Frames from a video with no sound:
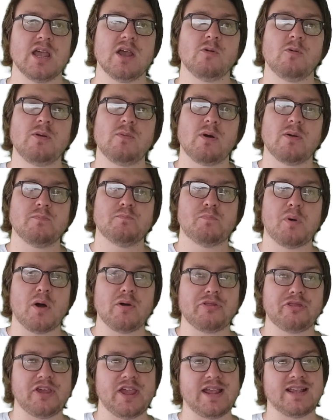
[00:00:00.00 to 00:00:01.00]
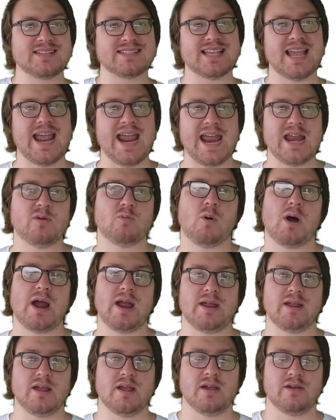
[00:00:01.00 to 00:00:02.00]
we want both x and
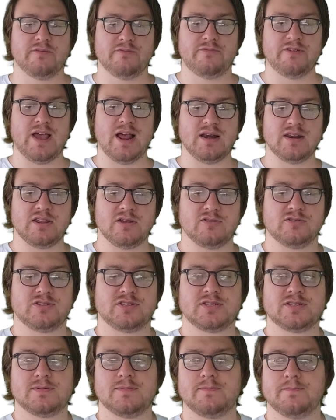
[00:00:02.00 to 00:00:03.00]
y values.